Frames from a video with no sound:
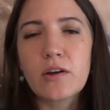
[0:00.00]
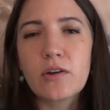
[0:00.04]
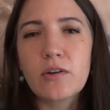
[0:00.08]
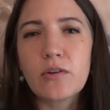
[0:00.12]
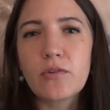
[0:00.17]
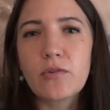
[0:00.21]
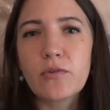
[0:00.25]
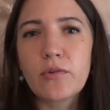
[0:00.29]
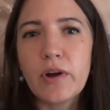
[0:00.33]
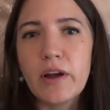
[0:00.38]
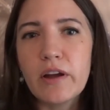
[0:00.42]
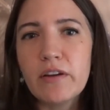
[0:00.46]

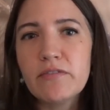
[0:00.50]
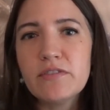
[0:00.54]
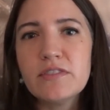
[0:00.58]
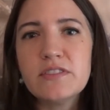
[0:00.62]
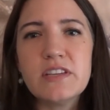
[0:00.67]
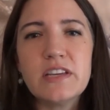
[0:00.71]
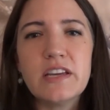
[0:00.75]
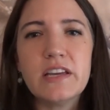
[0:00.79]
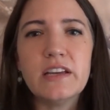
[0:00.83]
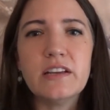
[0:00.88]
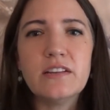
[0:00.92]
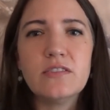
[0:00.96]

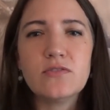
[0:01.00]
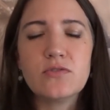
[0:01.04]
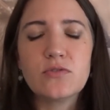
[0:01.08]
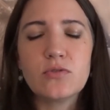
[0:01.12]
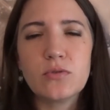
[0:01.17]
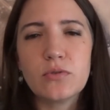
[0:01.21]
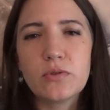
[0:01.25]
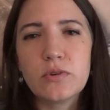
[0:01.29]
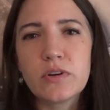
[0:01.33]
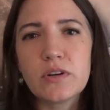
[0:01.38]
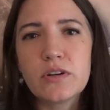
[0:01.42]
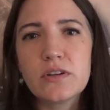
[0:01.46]
gravitate
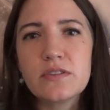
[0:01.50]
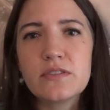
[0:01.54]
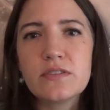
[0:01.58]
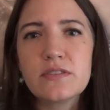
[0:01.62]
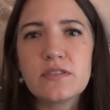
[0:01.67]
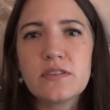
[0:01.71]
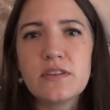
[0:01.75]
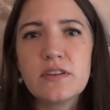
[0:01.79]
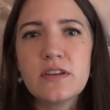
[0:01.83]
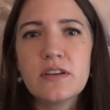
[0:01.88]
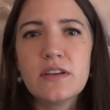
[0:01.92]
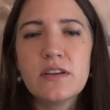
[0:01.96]

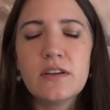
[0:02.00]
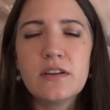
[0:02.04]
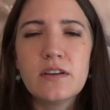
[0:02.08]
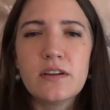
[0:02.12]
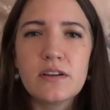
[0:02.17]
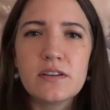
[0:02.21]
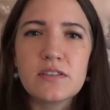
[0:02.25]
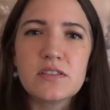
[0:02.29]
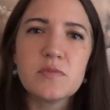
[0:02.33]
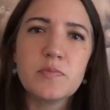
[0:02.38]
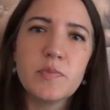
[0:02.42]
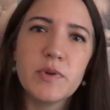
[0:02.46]
towards
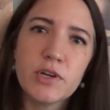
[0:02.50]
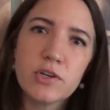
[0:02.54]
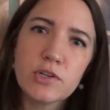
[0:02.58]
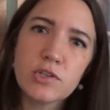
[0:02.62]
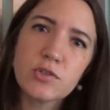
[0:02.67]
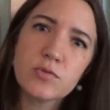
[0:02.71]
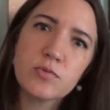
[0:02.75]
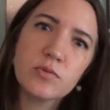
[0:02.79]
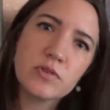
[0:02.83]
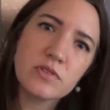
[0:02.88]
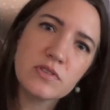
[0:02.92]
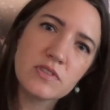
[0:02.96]

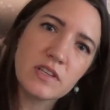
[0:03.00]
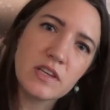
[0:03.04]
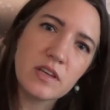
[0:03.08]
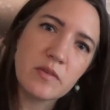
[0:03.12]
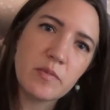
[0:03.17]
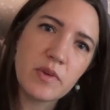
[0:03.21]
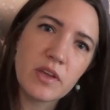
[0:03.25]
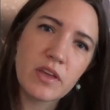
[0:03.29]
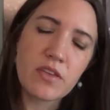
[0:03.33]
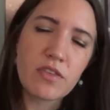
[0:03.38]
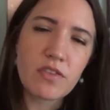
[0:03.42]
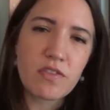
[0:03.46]
spiritual
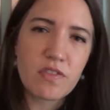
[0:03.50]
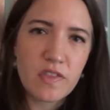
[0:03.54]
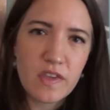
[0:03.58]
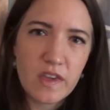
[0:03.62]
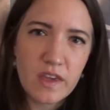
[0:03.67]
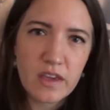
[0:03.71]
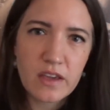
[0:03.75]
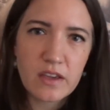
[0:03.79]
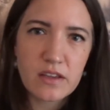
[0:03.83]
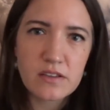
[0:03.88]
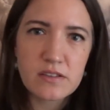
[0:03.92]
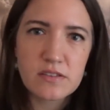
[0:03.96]
seeming
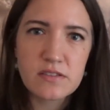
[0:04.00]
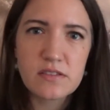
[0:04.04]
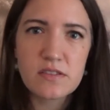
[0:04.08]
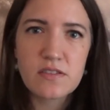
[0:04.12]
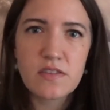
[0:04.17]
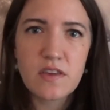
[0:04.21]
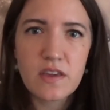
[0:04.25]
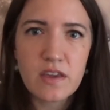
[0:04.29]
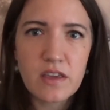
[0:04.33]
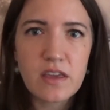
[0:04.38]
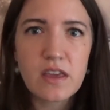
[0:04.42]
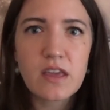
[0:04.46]
things,
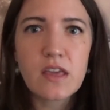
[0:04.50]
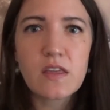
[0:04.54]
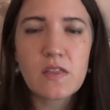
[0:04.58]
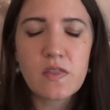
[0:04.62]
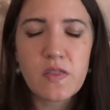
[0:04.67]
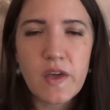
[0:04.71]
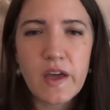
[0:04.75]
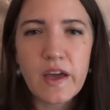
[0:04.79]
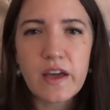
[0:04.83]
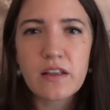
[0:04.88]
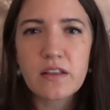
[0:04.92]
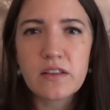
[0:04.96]
thinking
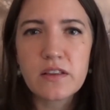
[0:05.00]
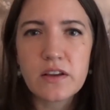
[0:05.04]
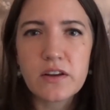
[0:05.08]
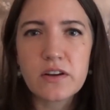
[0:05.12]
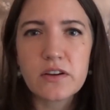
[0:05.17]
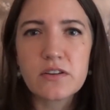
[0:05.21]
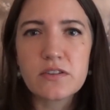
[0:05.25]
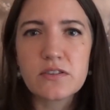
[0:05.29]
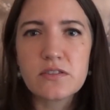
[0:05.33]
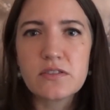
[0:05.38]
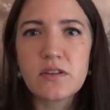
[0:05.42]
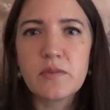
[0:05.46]
that
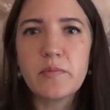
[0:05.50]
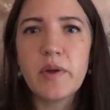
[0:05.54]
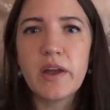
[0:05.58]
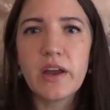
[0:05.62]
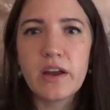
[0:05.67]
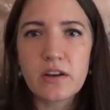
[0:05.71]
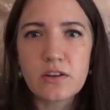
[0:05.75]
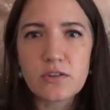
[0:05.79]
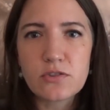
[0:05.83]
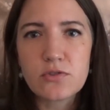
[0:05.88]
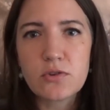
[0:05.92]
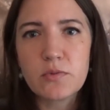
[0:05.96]
there's some
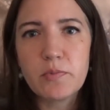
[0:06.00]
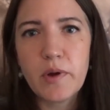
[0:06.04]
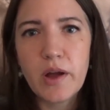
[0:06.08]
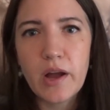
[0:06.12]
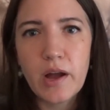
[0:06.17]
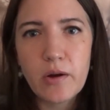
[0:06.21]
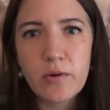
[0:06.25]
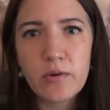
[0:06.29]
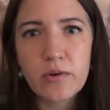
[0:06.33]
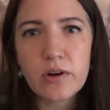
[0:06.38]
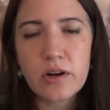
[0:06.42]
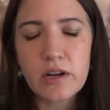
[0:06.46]
extra
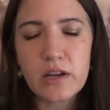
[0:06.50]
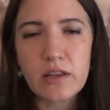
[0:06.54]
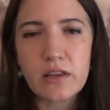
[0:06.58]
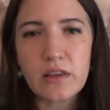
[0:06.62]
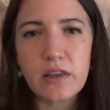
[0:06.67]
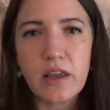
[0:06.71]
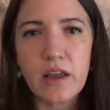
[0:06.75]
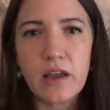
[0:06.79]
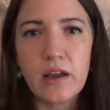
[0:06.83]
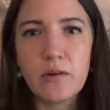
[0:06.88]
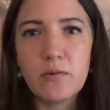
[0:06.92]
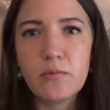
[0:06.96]
power in
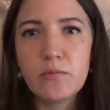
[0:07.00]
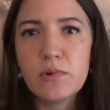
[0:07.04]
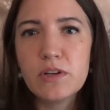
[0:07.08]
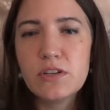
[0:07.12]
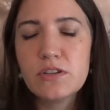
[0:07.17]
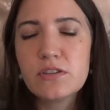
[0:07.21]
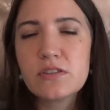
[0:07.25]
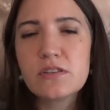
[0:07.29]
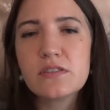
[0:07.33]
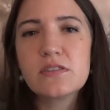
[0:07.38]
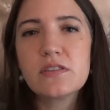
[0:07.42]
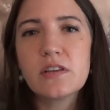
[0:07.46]
that. We
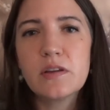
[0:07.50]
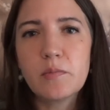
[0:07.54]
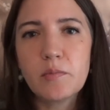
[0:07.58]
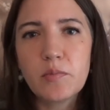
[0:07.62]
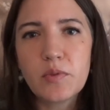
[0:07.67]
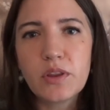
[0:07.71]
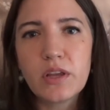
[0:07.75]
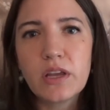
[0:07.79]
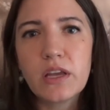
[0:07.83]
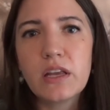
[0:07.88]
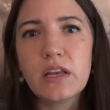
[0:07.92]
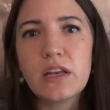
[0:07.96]
just
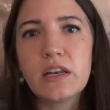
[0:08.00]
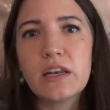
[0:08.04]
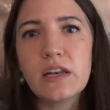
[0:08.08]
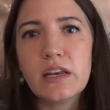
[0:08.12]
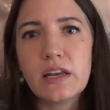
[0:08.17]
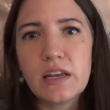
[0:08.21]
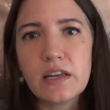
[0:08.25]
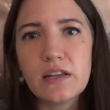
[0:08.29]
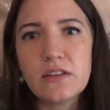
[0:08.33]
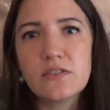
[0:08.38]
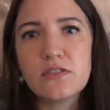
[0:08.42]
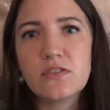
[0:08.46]
simply
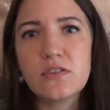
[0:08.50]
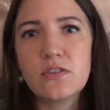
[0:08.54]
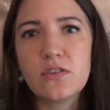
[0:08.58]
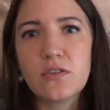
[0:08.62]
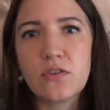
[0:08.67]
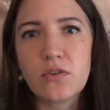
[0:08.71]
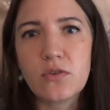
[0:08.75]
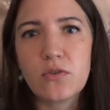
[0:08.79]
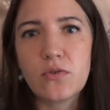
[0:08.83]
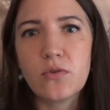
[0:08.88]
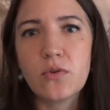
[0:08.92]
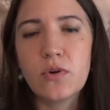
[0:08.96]
need to
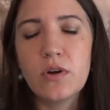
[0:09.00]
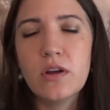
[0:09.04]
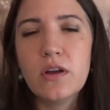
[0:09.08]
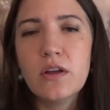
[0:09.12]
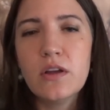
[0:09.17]
know